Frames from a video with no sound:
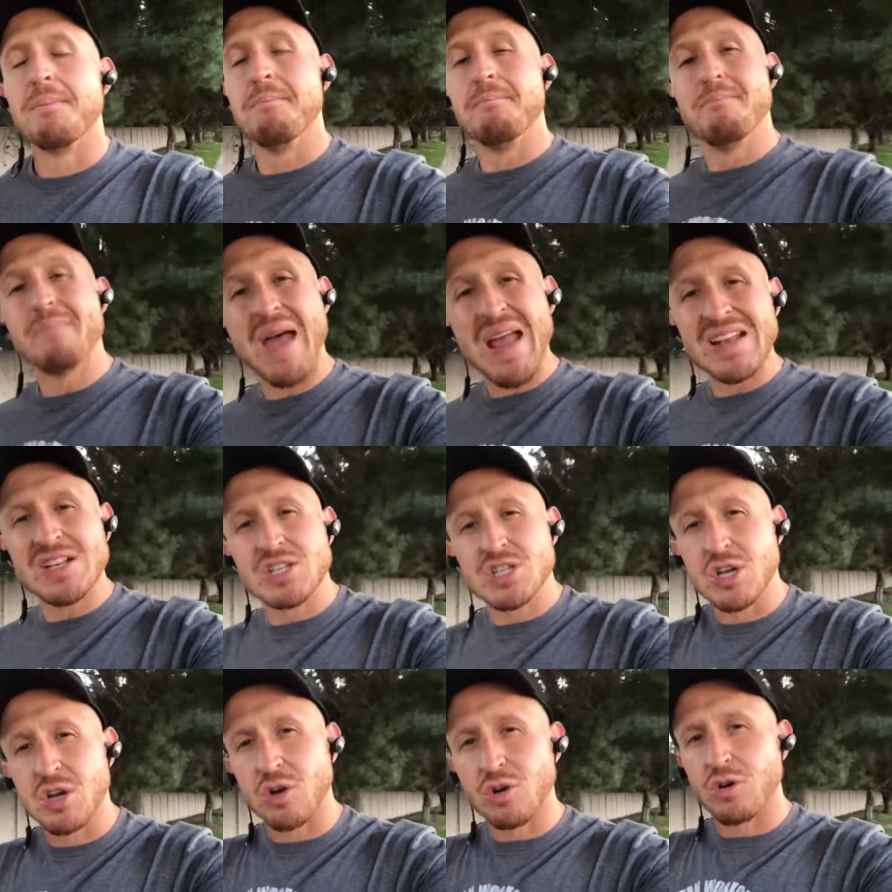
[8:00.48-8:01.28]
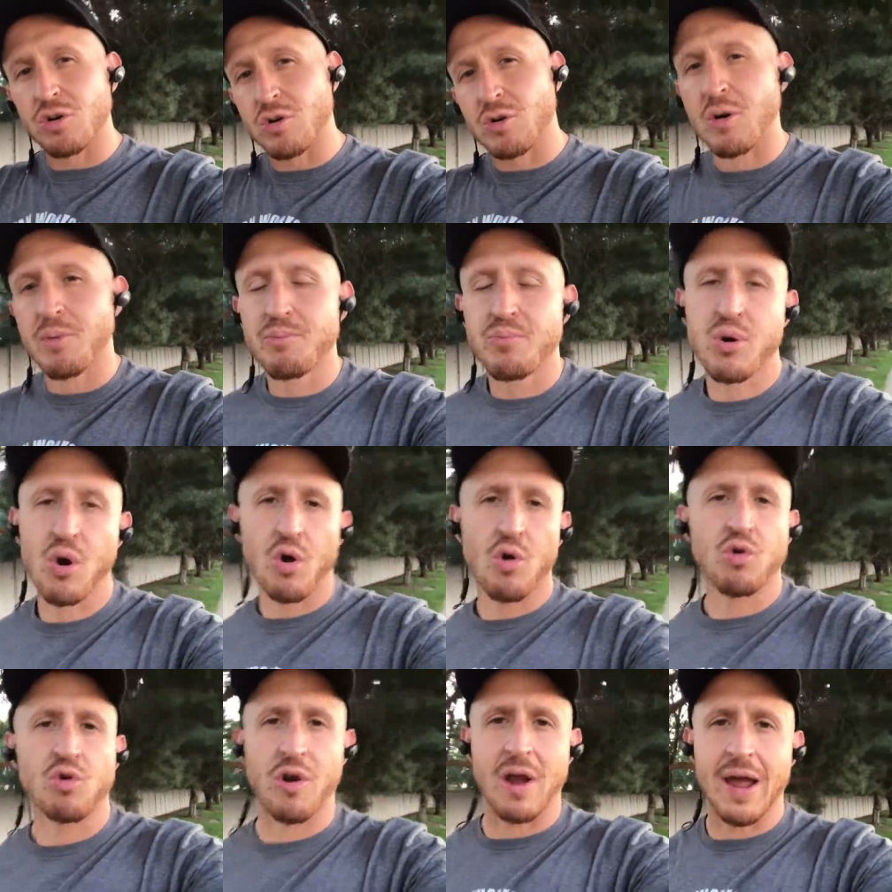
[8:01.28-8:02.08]
mental
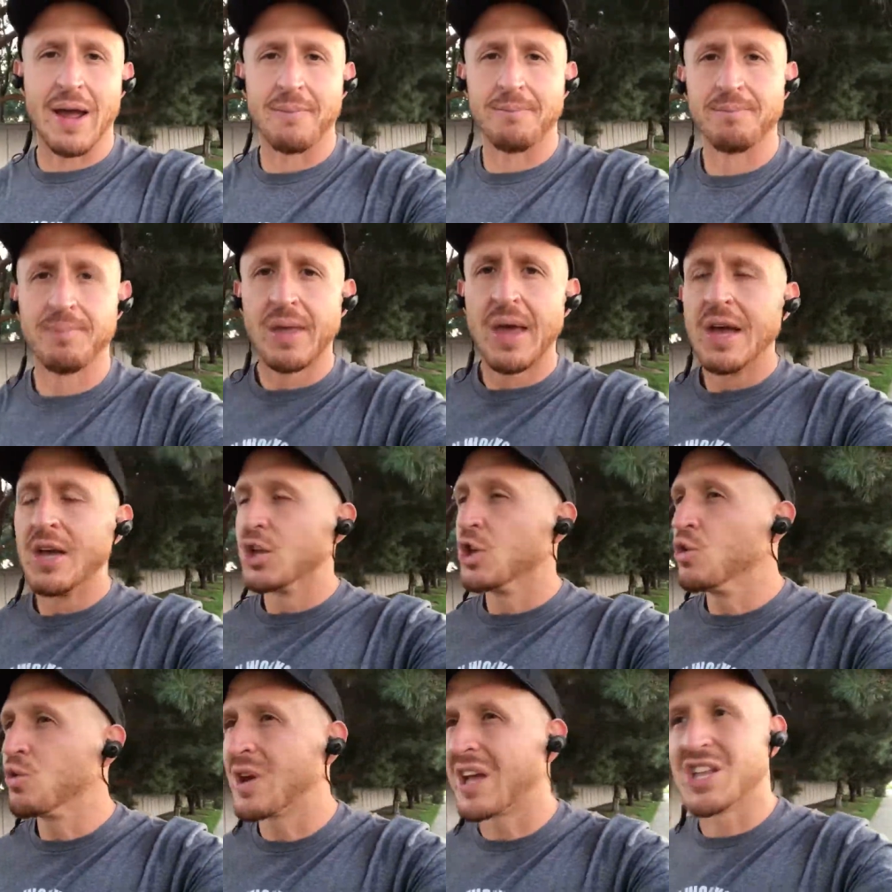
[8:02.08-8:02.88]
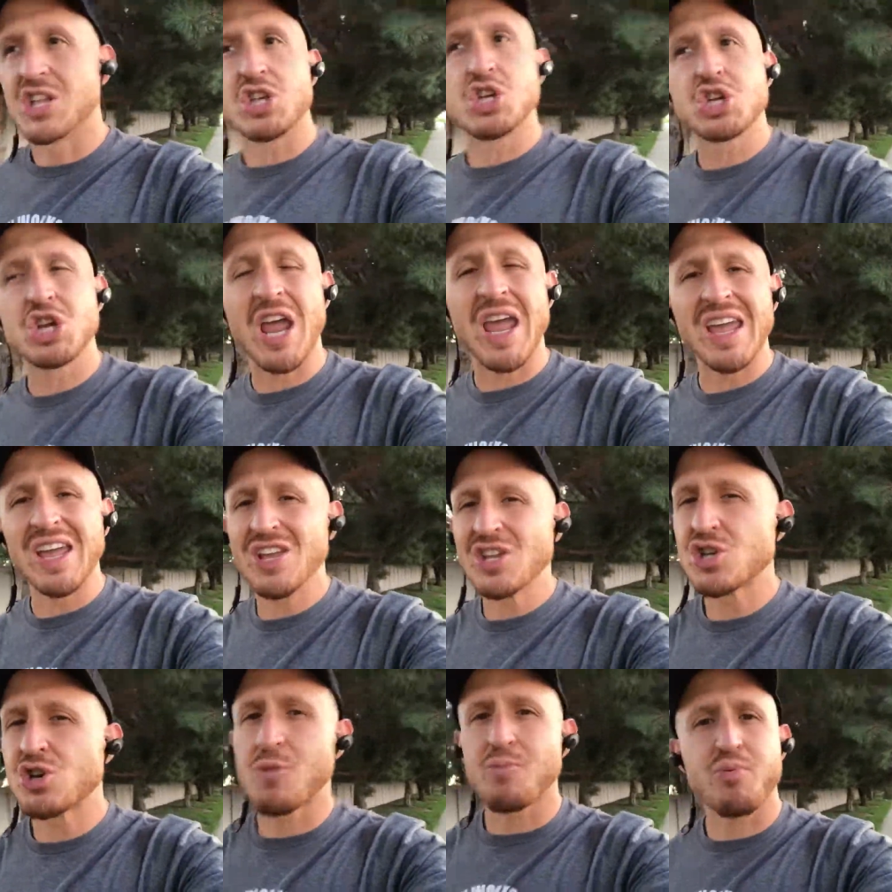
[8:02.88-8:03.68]
program. You can
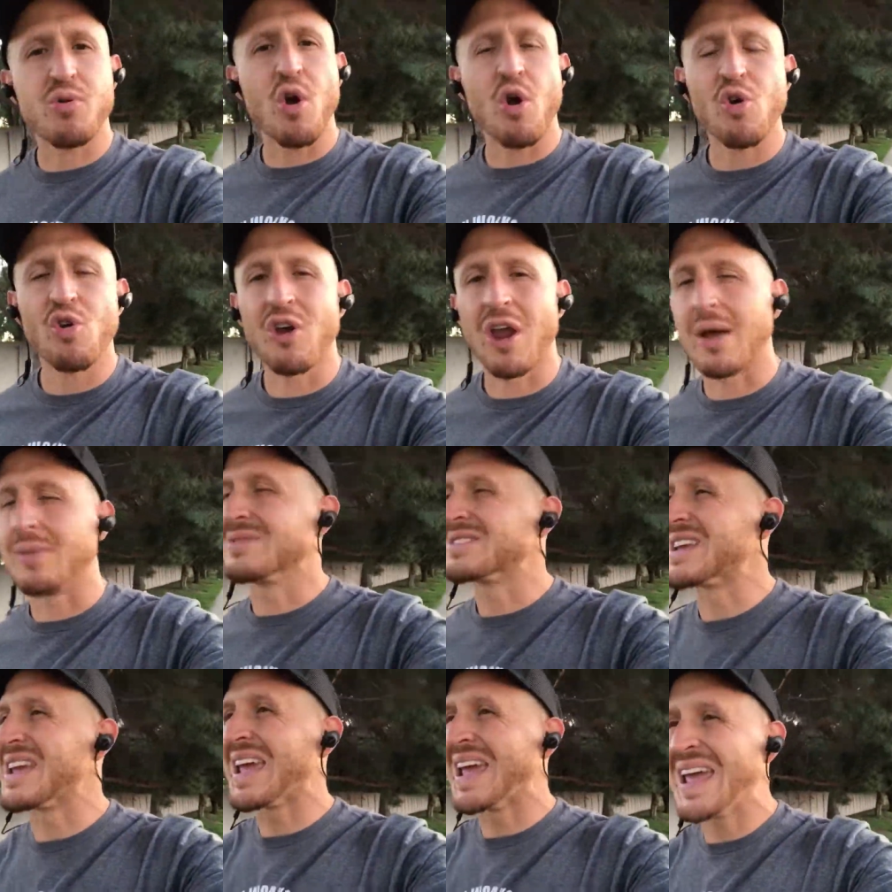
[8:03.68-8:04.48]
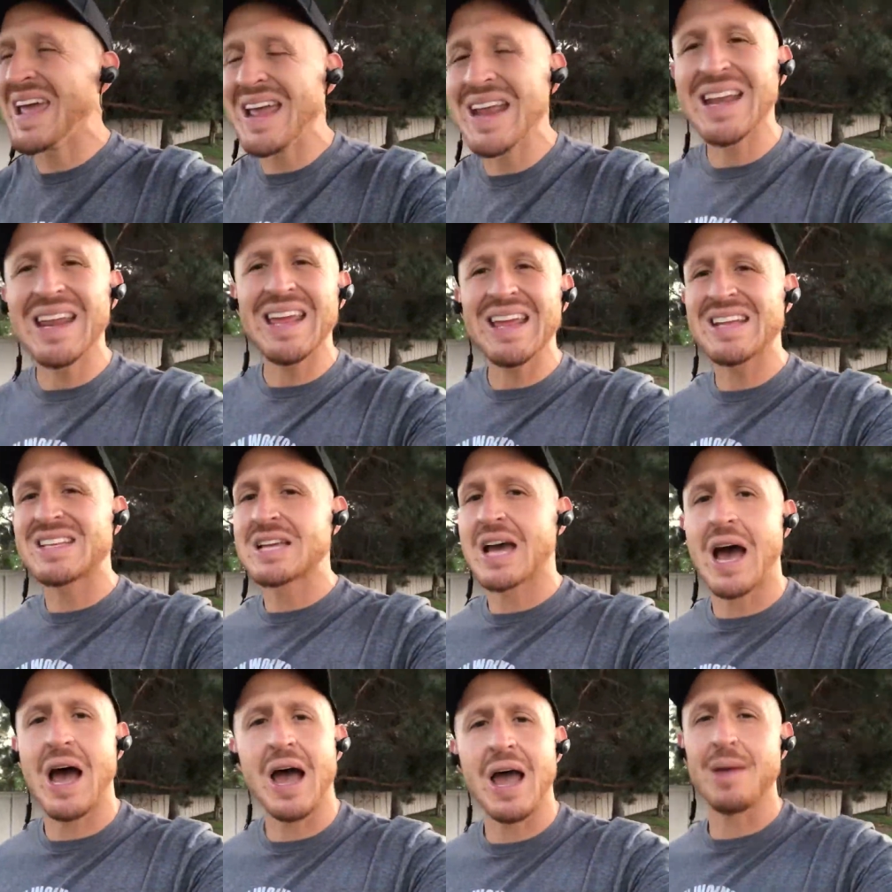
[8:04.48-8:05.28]
change your programs
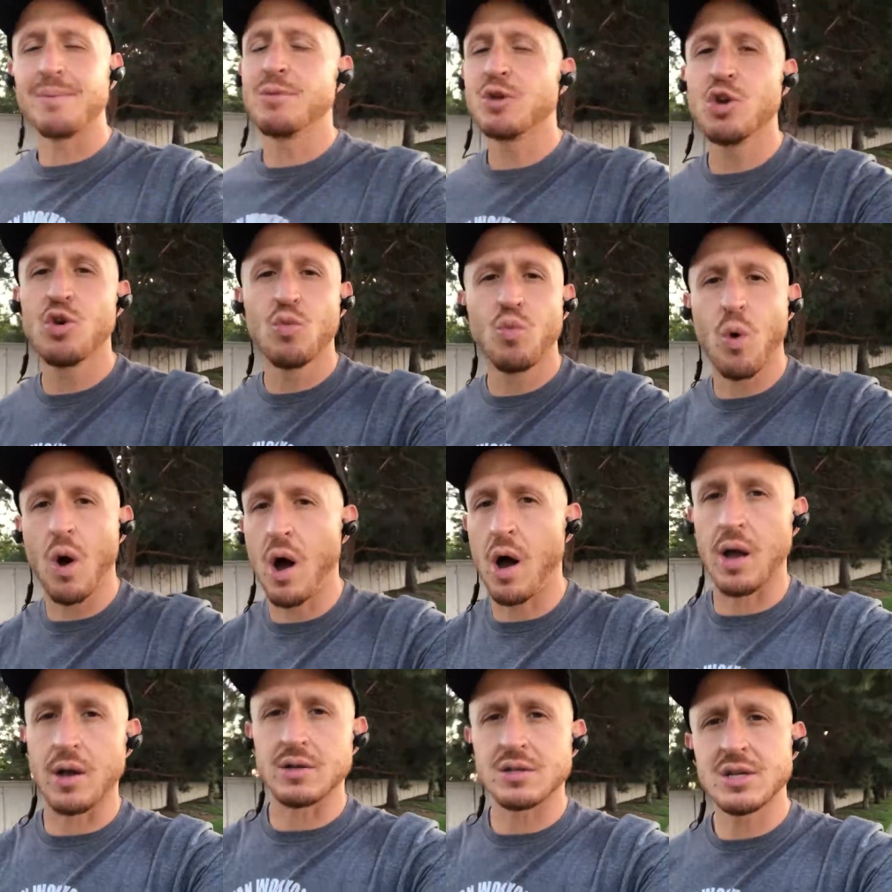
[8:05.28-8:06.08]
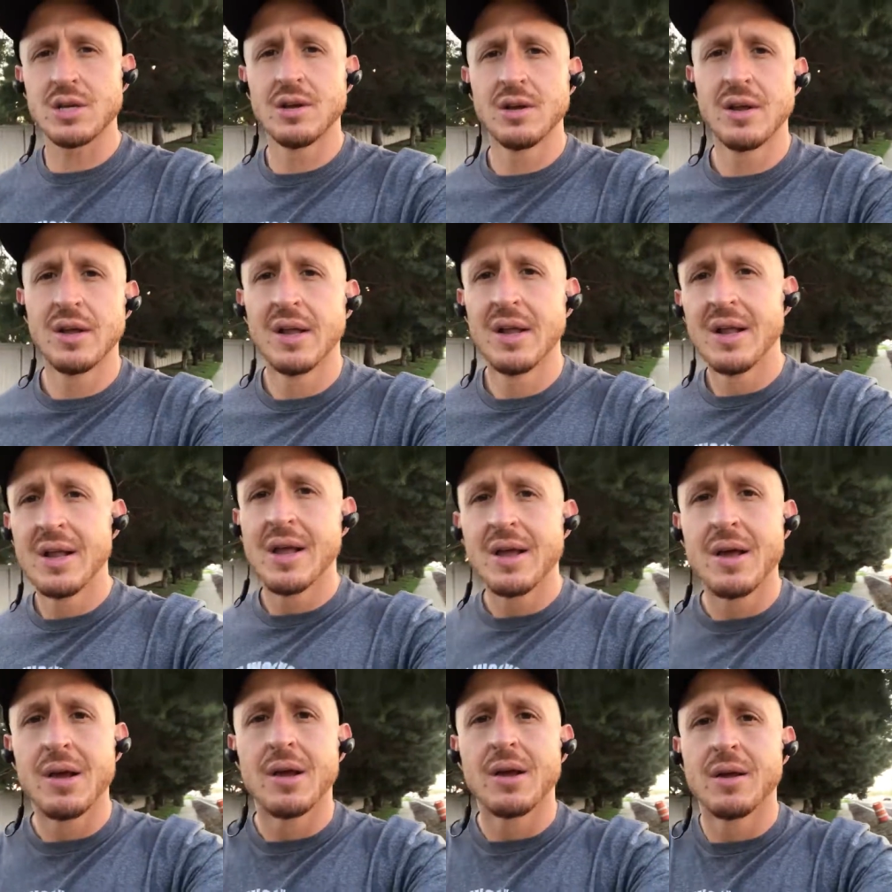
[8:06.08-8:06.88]
anytime you want,
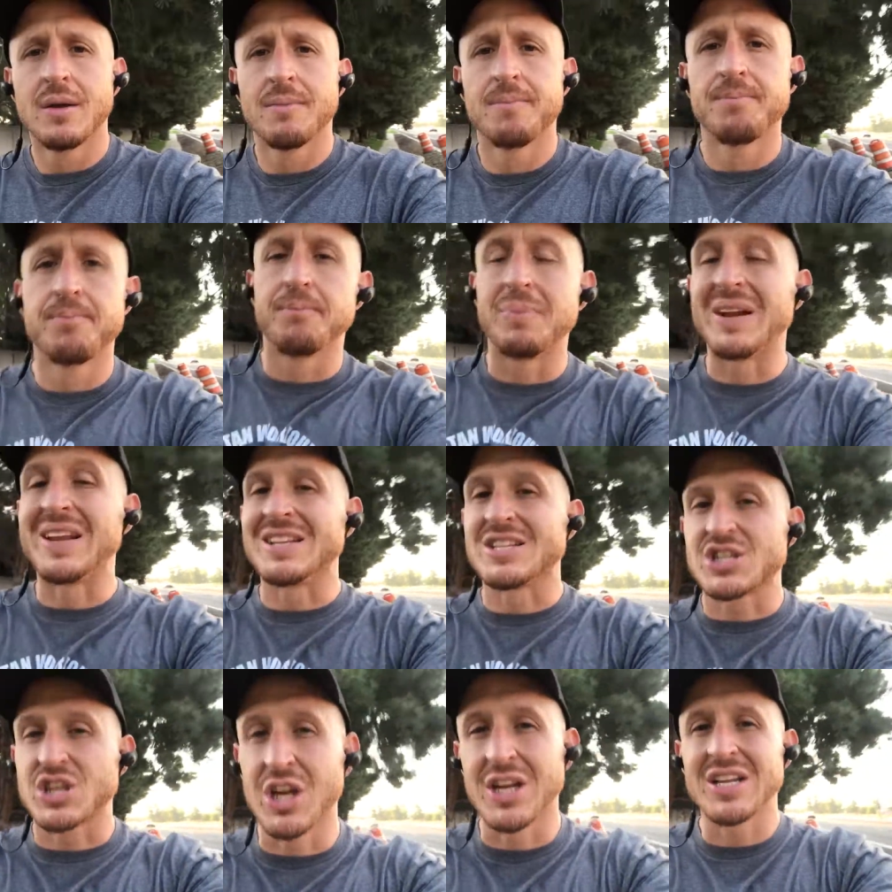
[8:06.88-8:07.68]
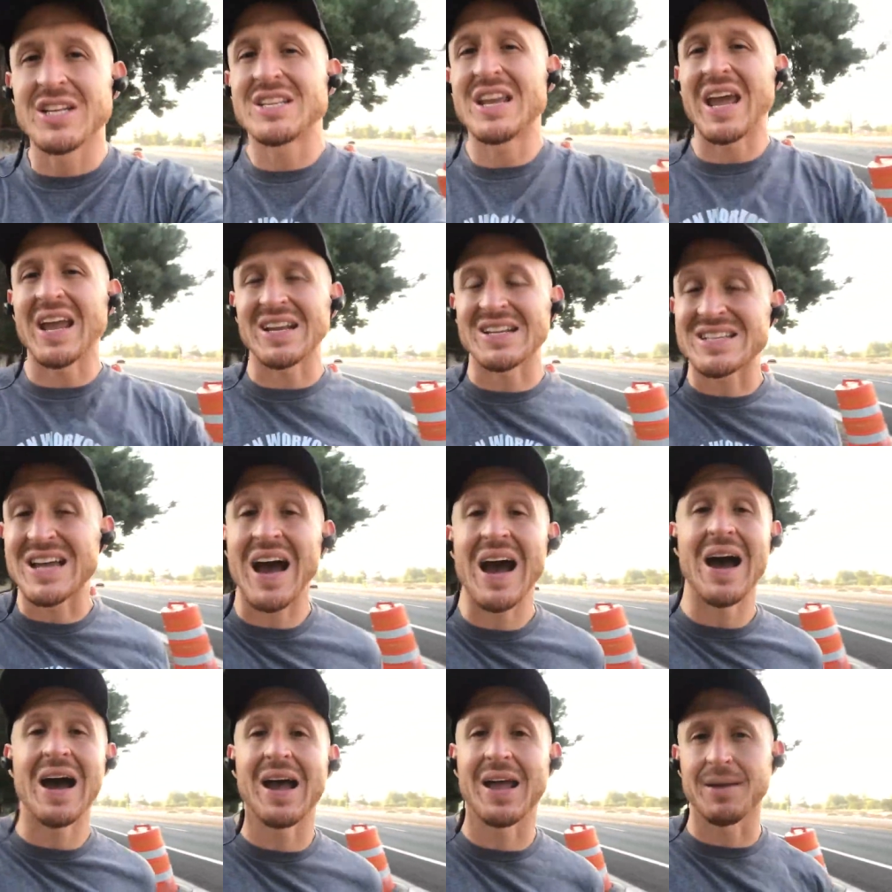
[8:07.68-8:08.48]
but it's going to take
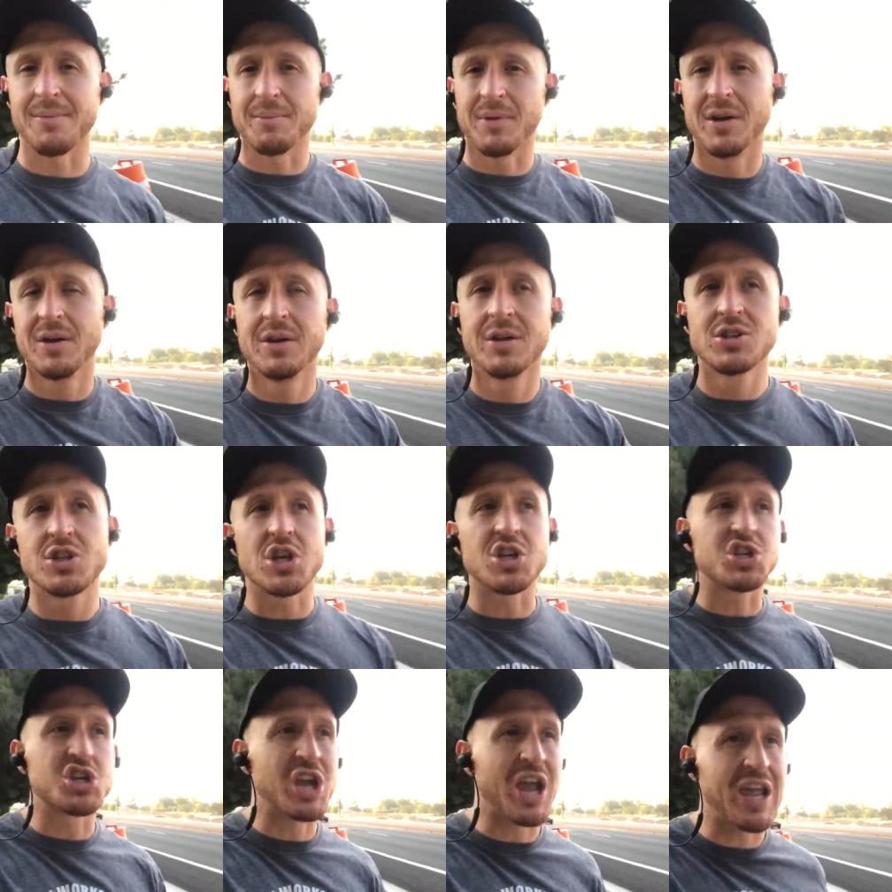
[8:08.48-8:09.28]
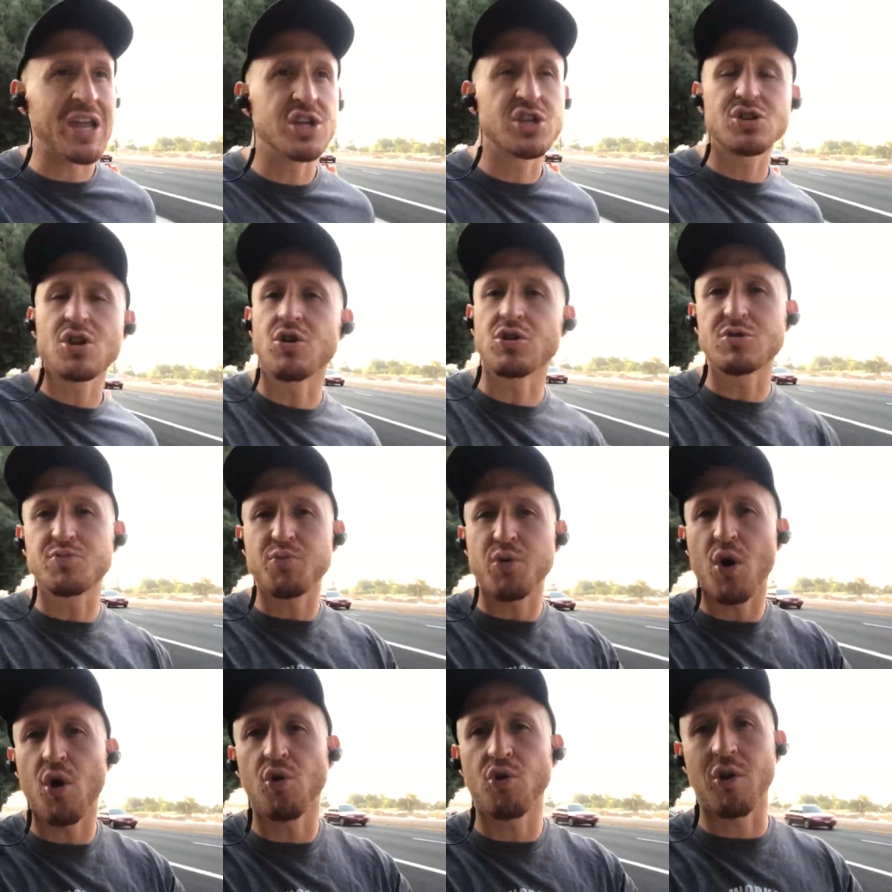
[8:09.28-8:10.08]
time to change those
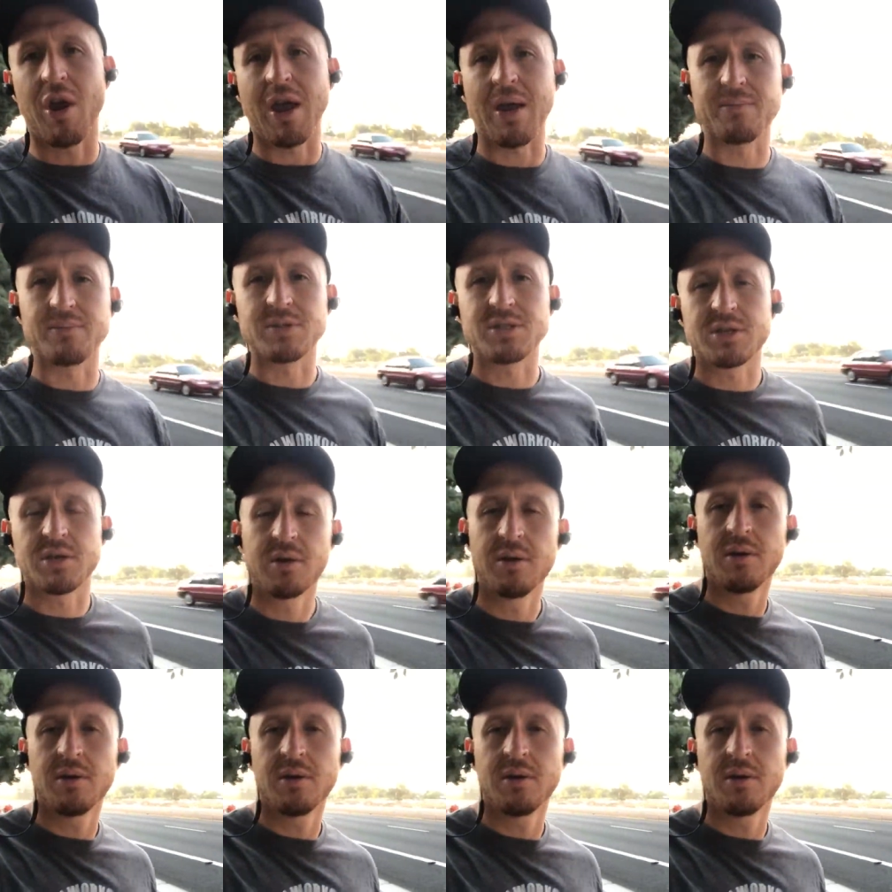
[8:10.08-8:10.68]
programs.